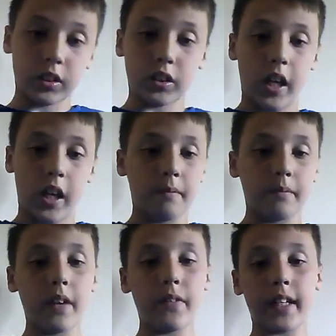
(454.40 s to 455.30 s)
yeah,
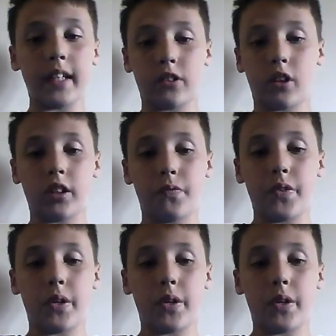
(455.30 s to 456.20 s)
if you did enjoy this
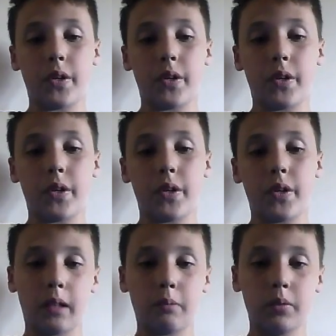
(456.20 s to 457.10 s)
video, make sure to smash
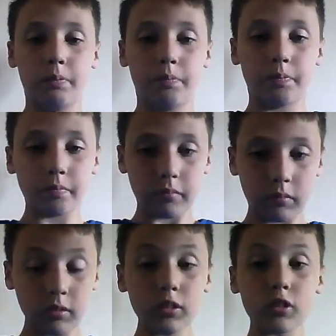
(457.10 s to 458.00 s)
that like button,
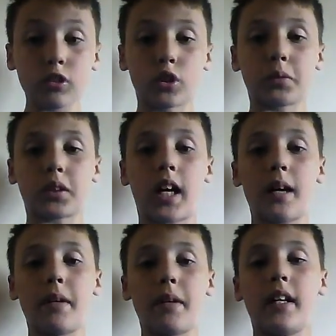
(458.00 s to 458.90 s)

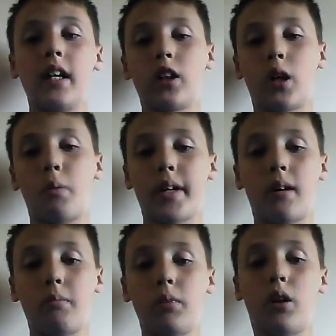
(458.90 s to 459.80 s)
subscribe, and comment
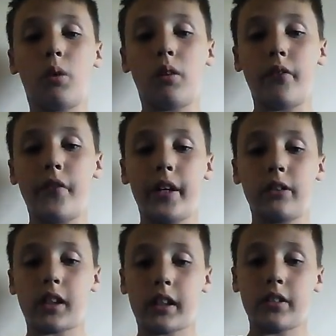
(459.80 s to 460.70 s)
down below what
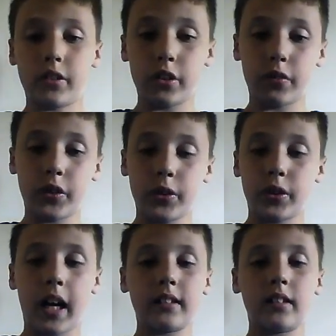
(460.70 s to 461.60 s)
videos I can do for you
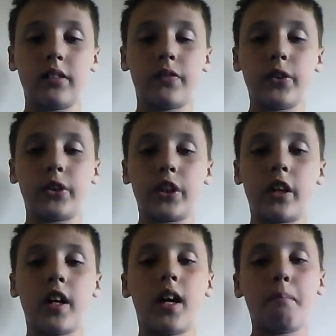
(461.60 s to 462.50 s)
guys in the
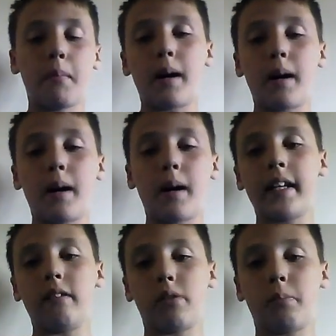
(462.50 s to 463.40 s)
future. My,
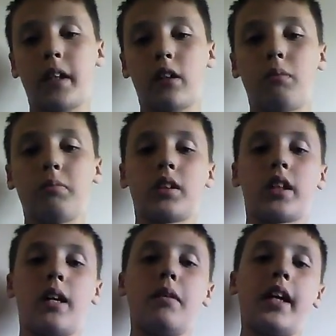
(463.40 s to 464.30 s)
my name's been Complex
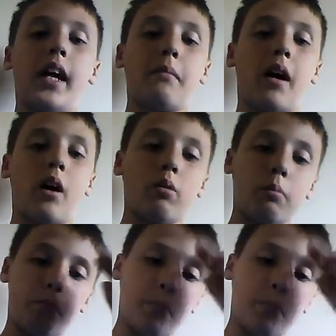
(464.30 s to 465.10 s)
Gamer, and I'm out.